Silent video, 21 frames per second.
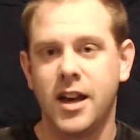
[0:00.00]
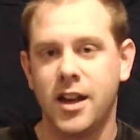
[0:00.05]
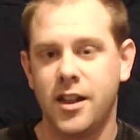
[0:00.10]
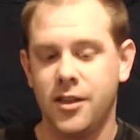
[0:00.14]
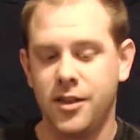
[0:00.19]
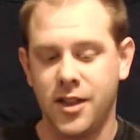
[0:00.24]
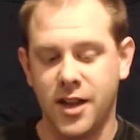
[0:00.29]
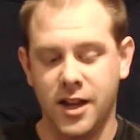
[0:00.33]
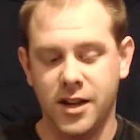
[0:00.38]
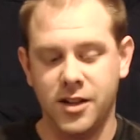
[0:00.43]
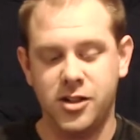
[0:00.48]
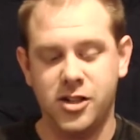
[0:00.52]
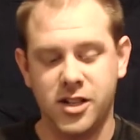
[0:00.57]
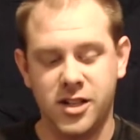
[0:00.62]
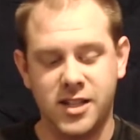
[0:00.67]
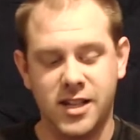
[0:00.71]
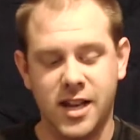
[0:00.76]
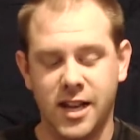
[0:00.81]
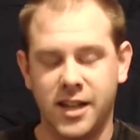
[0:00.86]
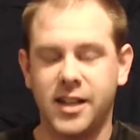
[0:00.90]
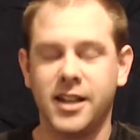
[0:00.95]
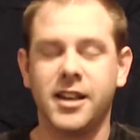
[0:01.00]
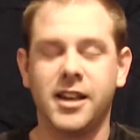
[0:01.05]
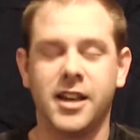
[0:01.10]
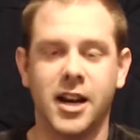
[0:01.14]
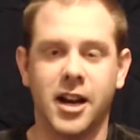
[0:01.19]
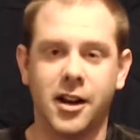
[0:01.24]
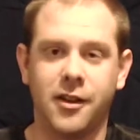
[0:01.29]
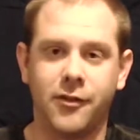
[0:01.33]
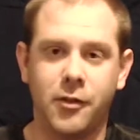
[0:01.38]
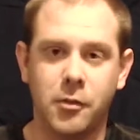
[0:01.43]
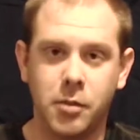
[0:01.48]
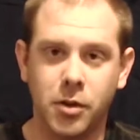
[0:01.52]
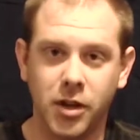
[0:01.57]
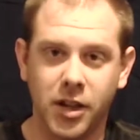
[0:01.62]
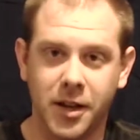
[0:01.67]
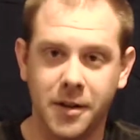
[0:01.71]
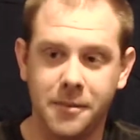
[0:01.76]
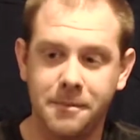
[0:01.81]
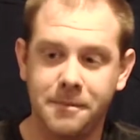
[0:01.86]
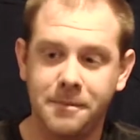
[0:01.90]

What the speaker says: than just taking it out of a bullet.